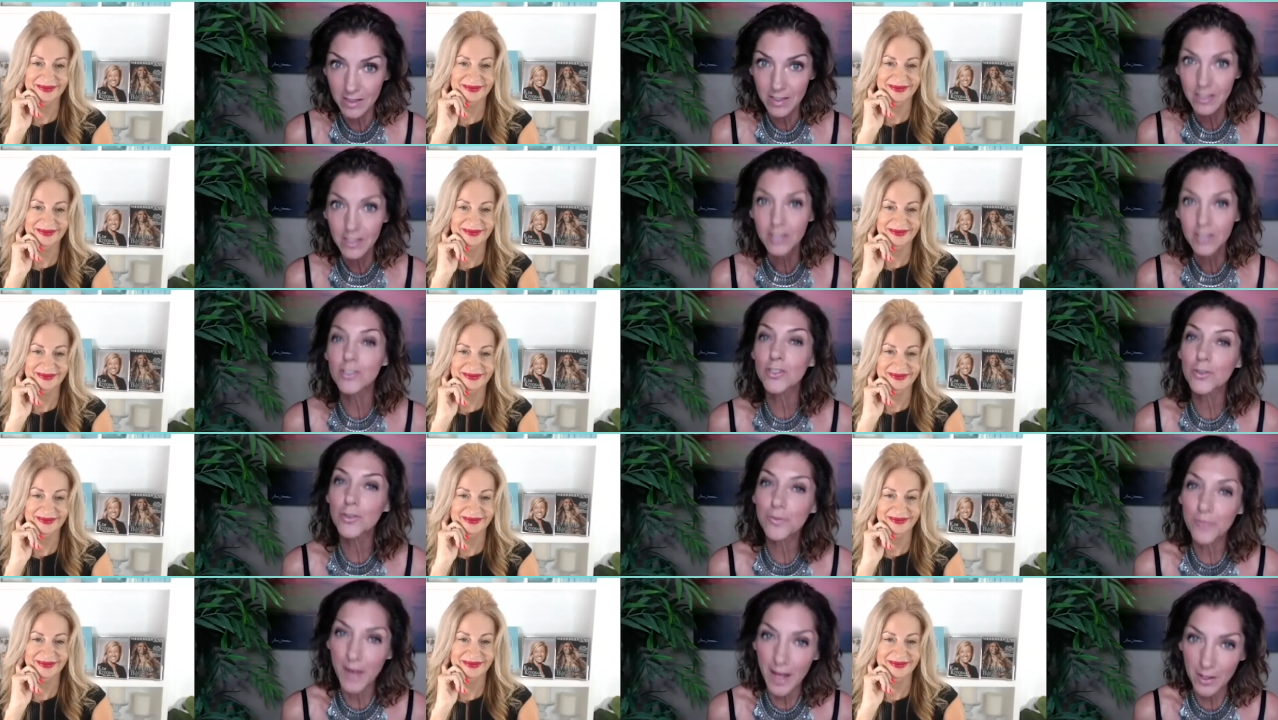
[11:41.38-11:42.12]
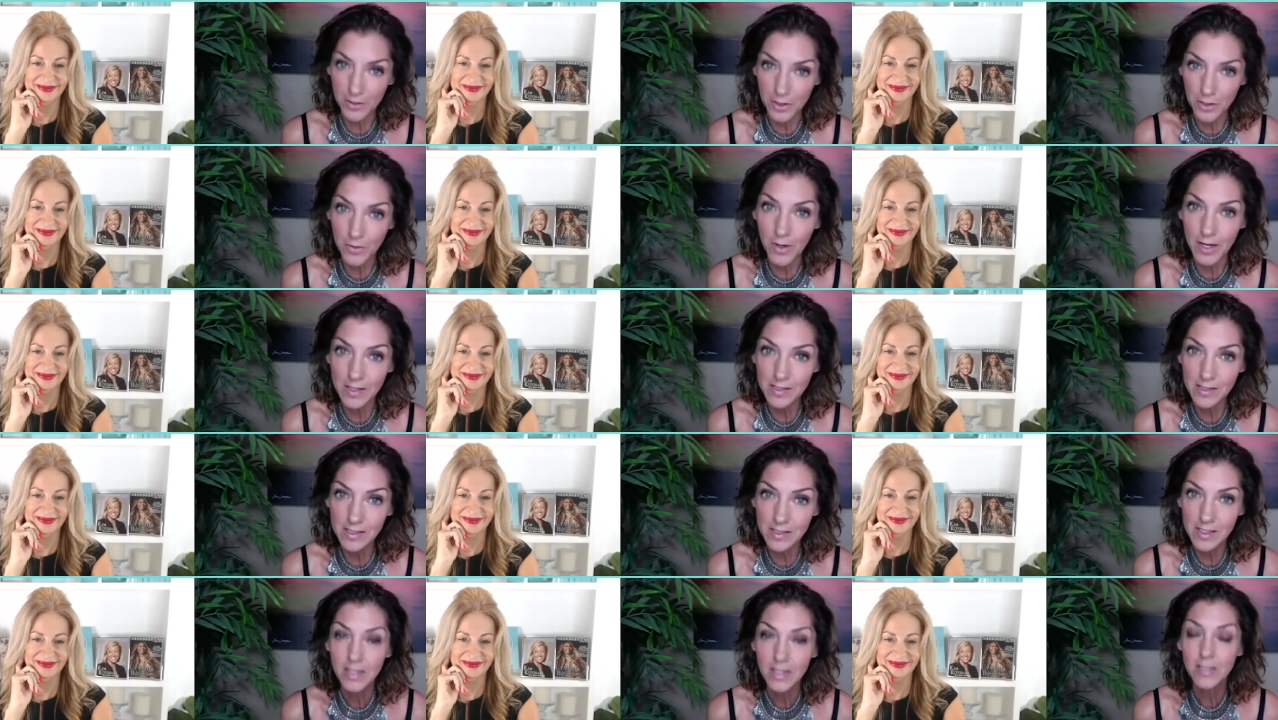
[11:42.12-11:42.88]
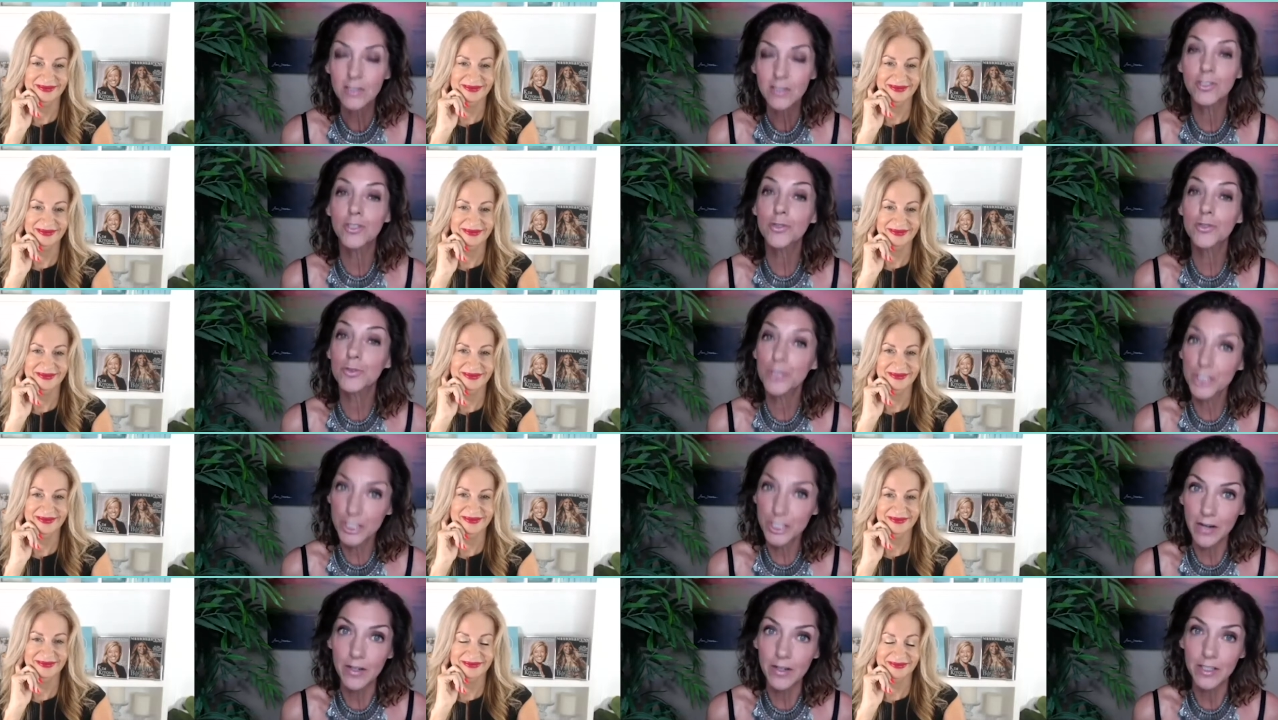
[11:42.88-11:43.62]
Speaker 1: do value us, do
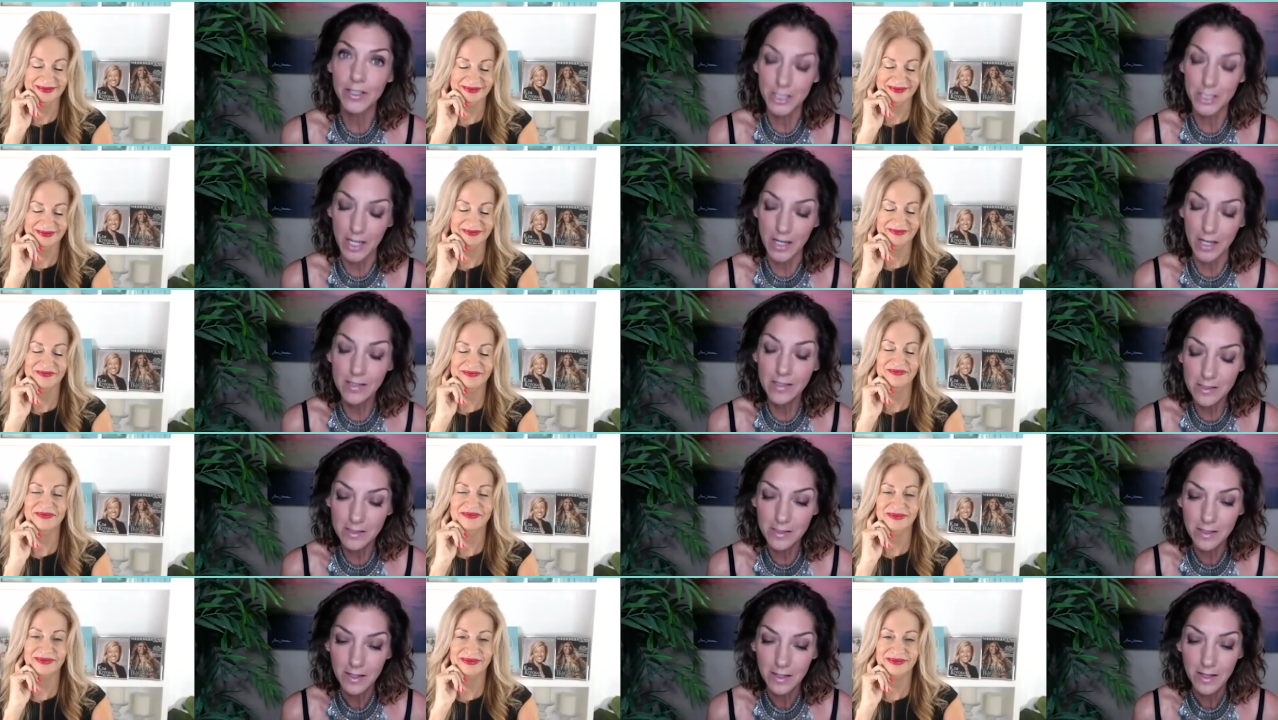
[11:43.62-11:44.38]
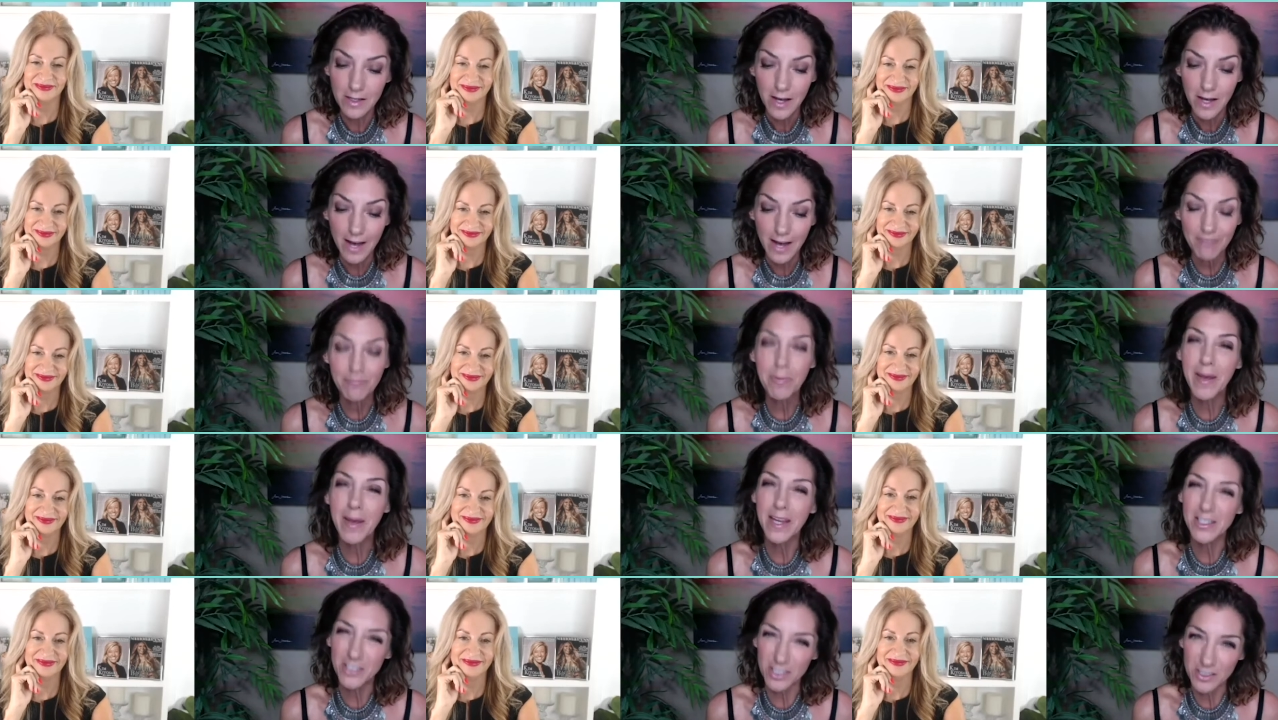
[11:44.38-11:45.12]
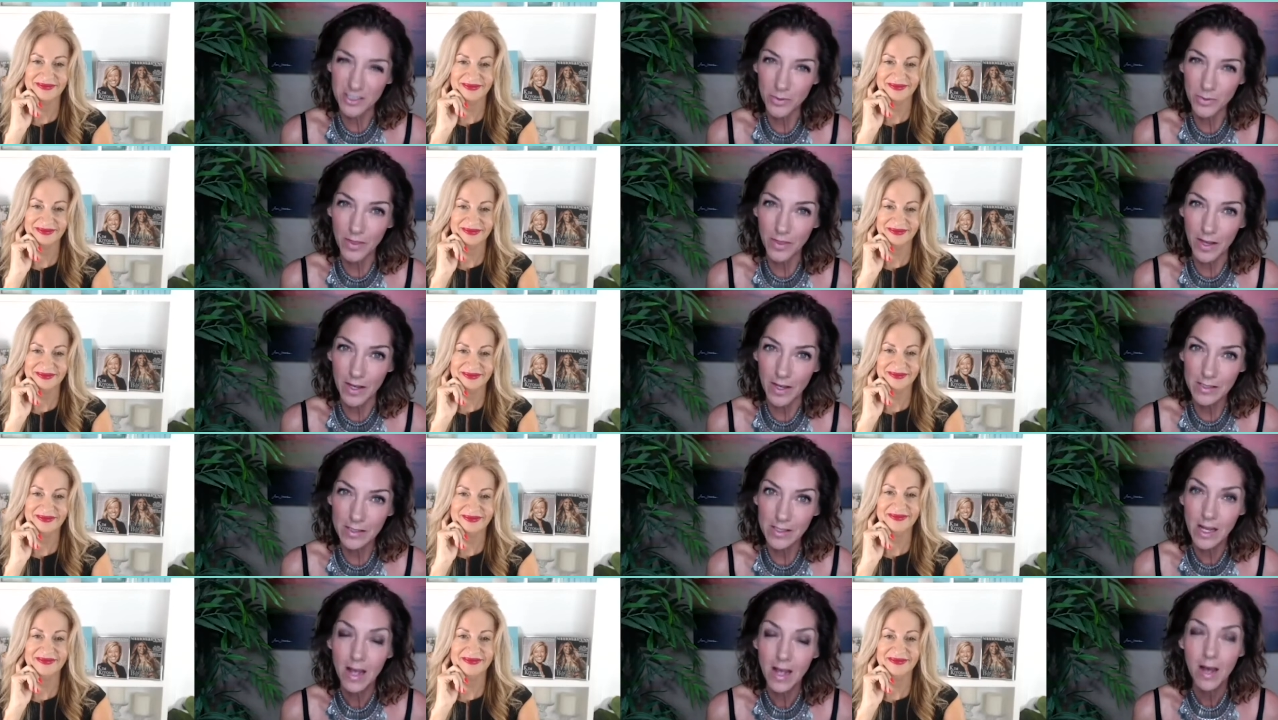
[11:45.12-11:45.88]
cherish us, have patience with
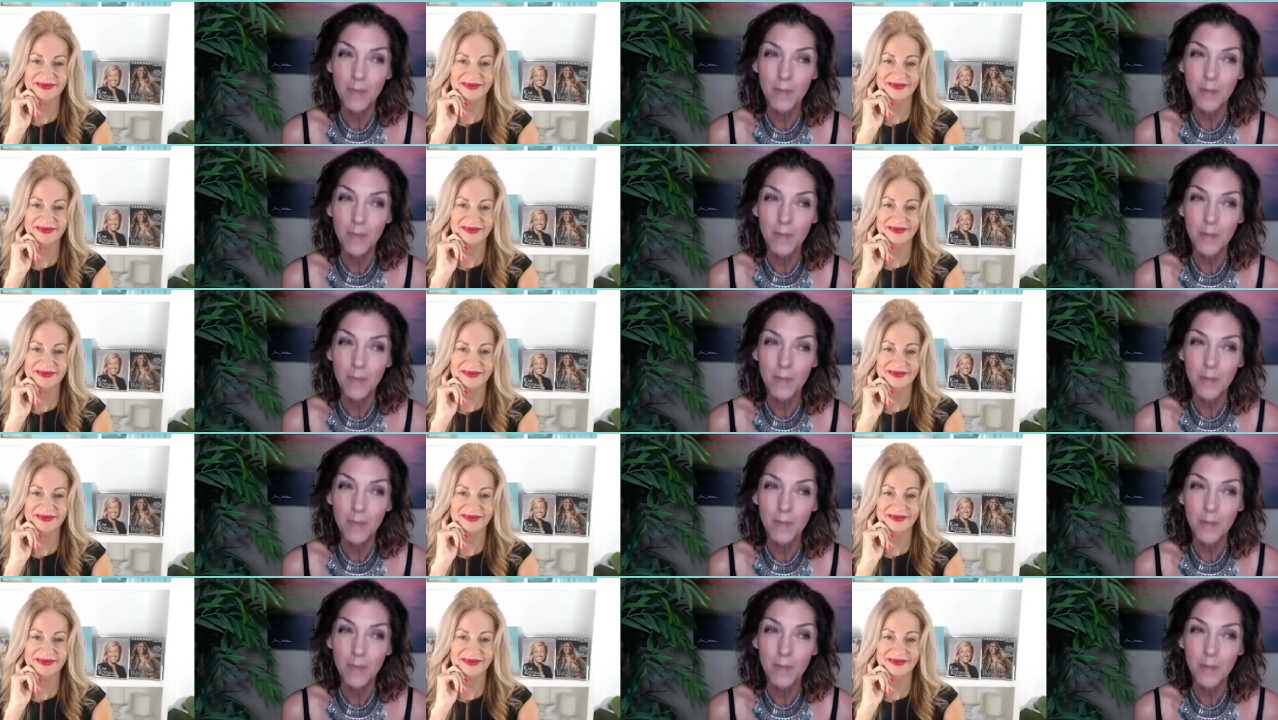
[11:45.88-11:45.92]
us.